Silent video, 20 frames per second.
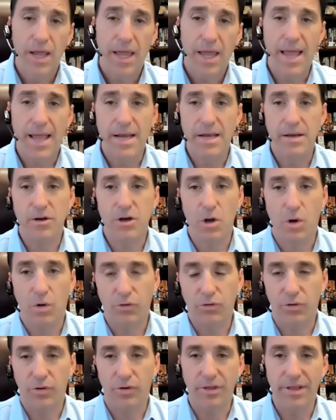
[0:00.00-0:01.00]
And,
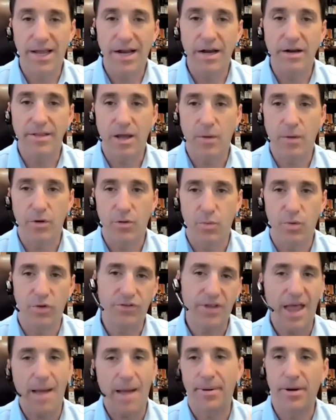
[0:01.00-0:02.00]
sort of layer that with what's
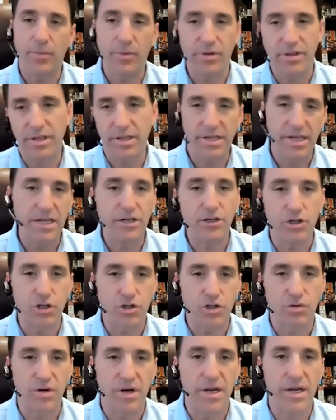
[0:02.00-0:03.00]
happening within the
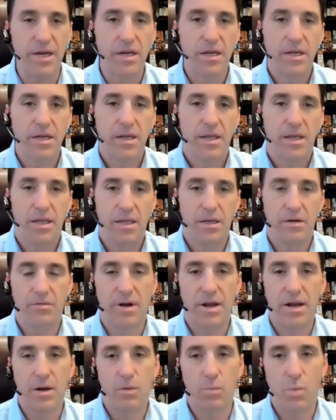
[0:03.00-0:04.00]
industry,
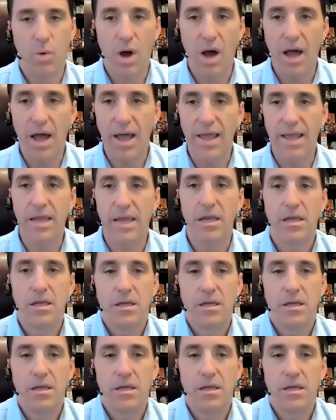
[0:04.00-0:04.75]
right? And why